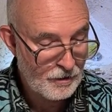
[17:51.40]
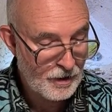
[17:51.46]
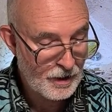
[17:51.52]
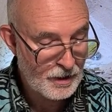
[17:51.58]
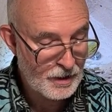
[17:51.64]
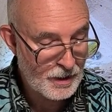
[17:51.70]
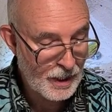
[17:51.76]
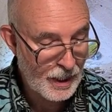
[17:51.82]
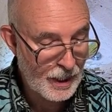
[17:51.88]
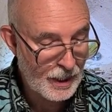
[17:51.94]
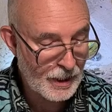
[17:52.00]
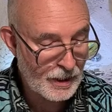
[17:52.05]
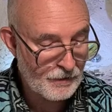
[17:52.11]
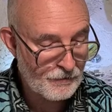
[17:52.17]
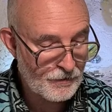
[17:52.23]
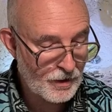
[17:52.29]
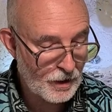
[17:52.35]
The day
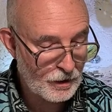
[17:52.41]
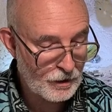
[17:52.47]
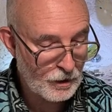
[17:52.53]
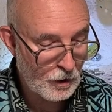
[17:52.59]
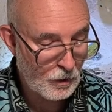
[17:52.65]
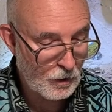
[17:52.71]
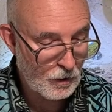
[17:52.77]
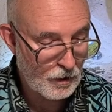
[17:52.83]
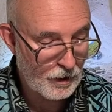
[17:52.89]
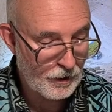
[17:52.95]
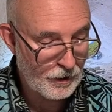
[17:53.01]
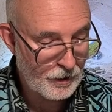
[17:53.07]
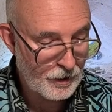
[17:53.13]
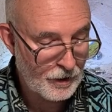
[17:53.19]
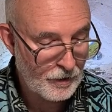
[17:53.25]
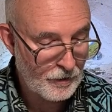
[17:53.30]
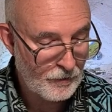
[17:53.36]
of the
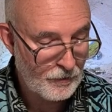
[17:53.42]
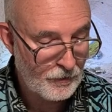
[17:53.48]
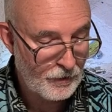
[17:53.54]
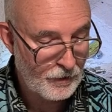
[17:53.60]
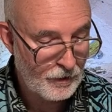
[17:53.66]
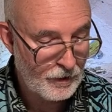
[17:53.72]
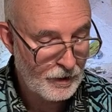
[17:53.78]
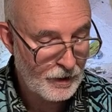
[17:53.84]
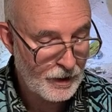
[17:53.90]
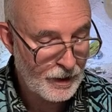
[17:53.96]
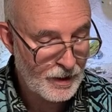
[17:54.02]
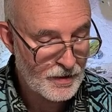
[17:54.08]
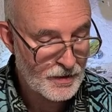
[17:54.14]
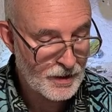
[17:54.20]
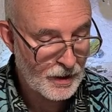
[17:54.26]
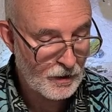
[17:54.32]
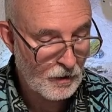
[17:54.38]
Lord
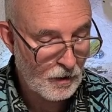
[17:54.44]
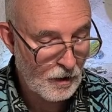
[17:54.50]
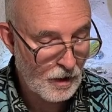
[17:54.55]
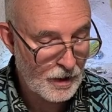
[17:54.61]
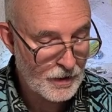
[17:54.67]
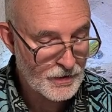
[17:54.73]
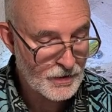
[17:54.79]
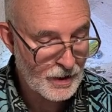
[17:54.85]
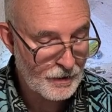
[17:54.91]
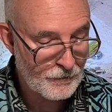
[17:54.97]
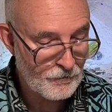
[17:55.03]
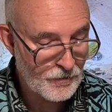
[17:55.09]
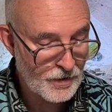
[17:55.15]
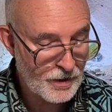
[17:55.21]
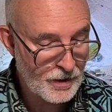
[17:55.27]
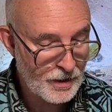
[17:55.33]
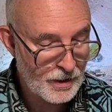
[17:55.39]
is an
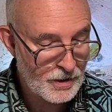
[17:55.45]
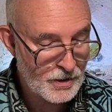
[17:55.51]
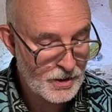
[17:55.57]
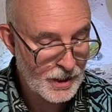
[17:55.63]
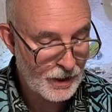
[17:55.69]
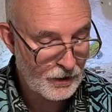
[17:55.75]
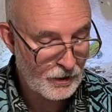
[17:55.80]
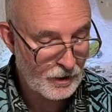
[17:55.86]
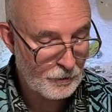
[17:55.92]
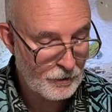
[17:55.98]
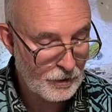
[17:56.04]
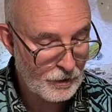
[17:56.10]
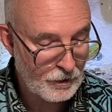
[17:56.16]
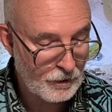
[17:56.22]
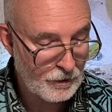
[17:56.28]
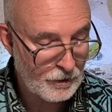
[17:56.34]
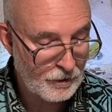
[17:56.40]
awesome,
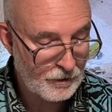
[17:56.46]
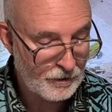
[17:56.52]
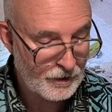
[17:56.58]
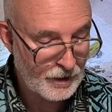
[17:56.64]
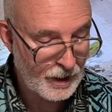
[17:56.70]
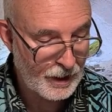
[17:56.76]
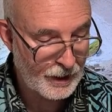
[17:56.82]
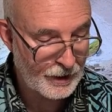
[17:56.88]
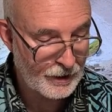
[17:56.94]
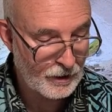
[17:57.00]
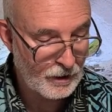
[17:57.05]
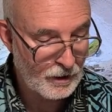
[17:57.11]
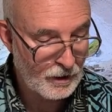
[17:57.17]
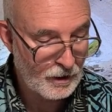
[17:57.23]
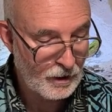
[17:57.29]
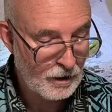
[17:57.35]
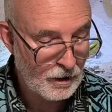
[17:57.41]
terrible thing.
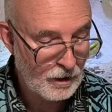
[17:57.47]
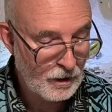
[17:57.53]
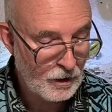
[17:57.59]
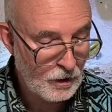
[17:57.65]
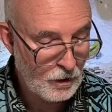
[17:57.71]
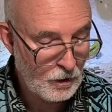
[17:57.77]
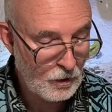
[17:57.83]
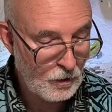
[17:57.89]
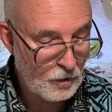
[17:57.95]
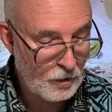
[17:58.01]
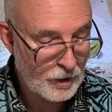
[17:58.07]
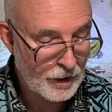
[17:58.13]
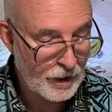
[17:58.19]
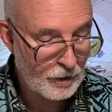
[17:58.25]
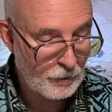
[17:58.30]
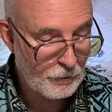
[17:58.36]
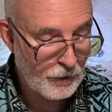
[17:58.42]
Who
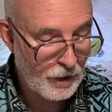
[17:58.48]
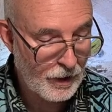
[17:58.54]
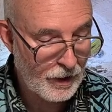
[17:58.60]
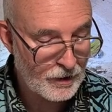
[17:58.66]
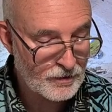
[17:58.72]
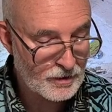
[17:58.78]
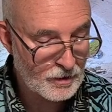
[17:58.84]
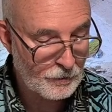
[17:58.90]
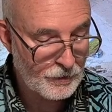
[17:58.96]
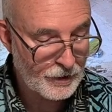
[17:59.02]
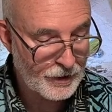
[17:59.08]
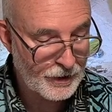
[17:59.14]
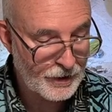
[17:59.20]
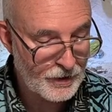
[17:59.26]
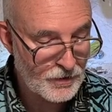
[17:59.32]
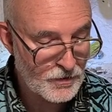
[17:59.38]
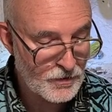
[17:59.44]
can
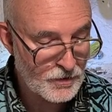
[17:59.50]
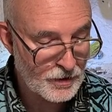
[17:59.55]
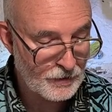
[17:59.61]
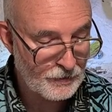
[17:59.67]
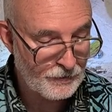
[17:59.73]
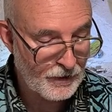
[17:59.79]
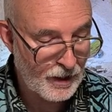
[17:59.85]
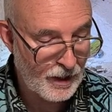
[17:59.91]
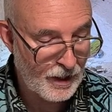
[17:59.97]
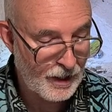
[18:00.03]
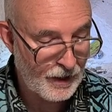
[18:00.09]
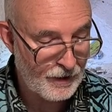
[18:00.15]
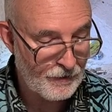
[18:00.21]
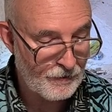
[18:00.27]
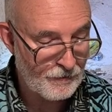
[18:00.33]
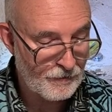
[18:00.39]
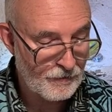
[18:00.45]
possibly
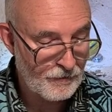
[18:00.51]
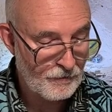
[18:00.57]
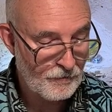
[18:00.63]
survive?